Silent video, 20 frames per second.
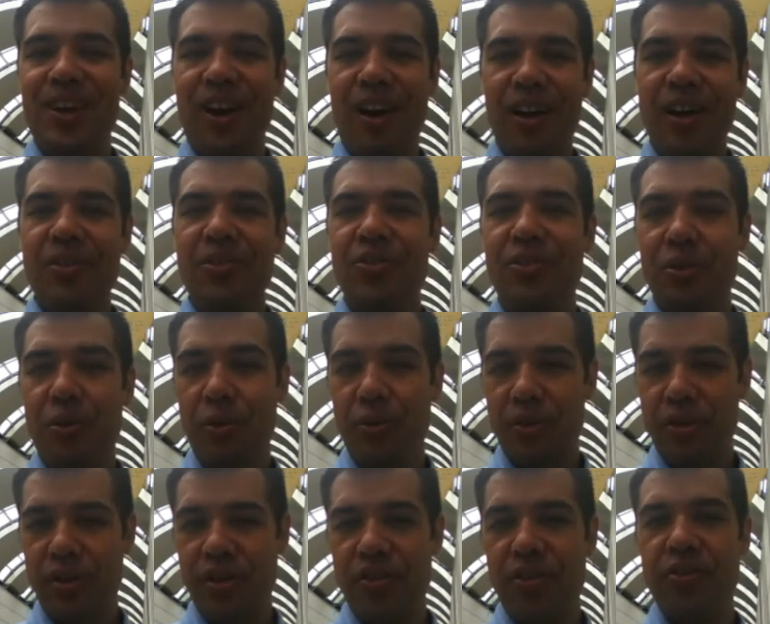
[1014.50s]
Alright, so
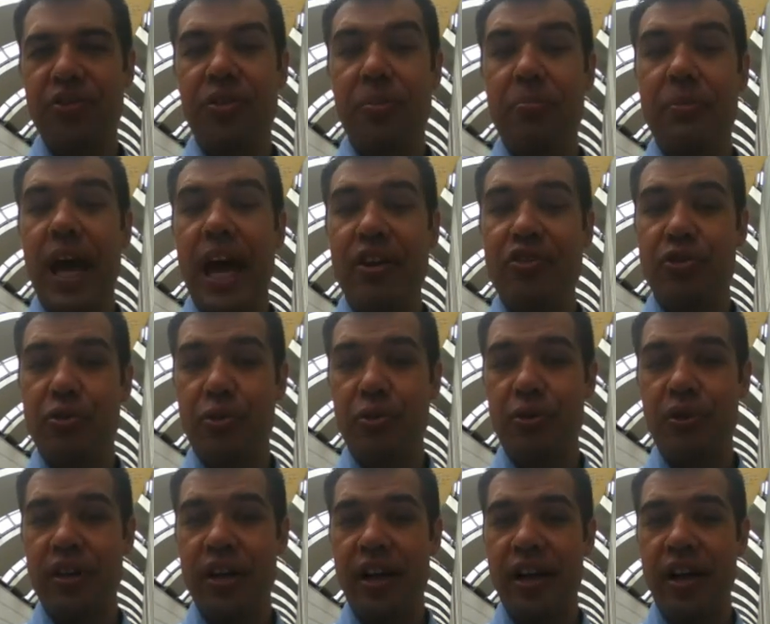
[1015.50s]
they're just some
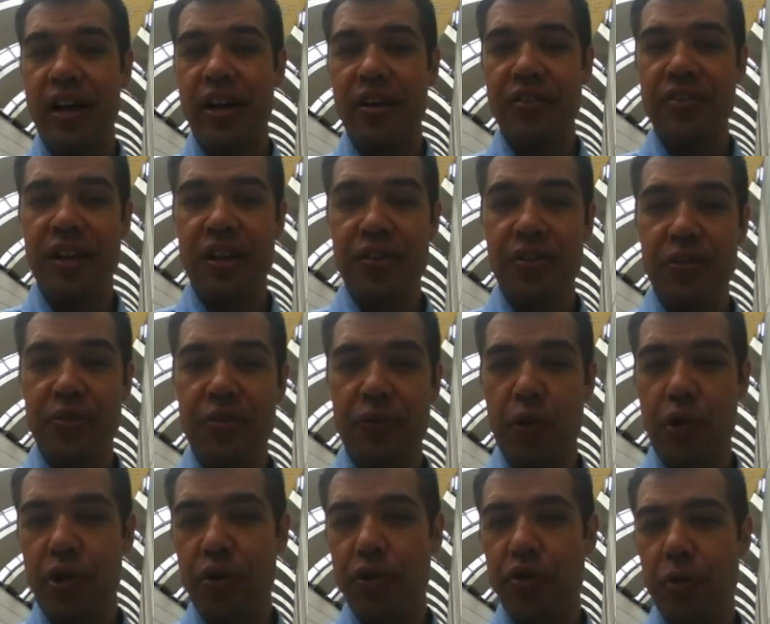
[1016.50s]
natural sentences for you.